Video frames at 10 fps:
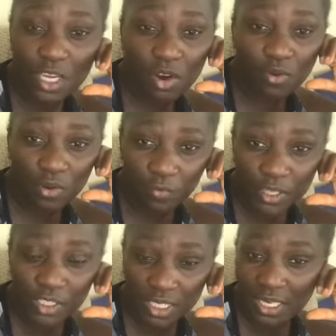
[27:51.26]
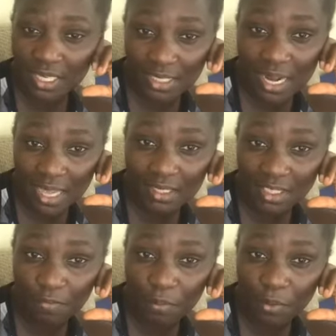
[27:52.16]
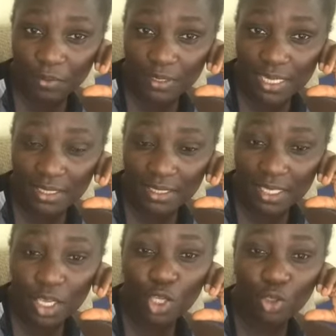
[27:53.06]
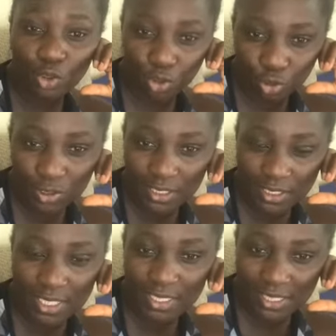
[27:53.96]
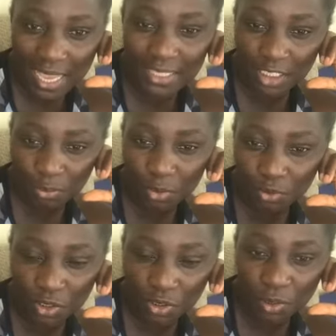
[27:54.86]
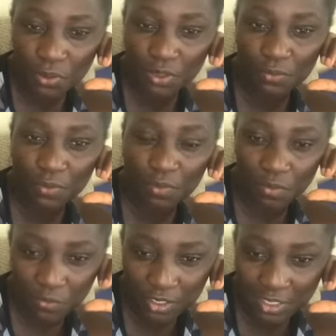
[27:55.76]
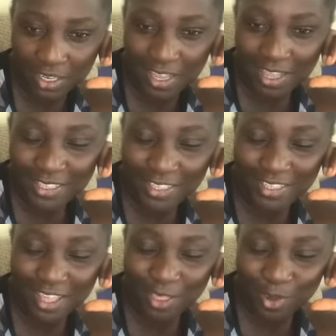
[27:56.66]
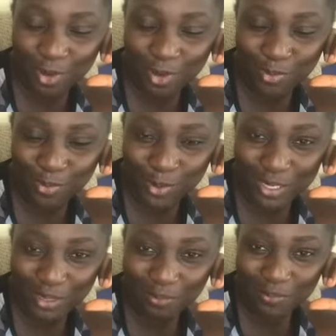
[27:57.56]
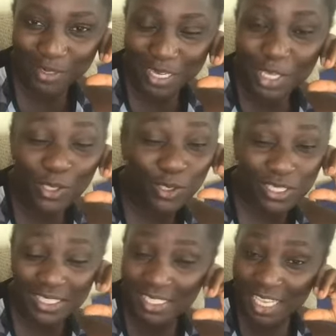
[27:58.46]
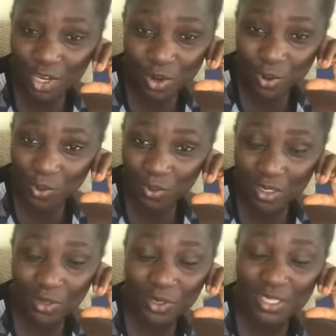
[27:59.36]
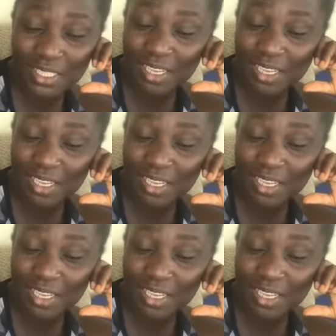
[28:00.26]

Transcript: Revision is an active process. You should see tangible results from revision. Sister Theo, good morning. You should see notes, you should see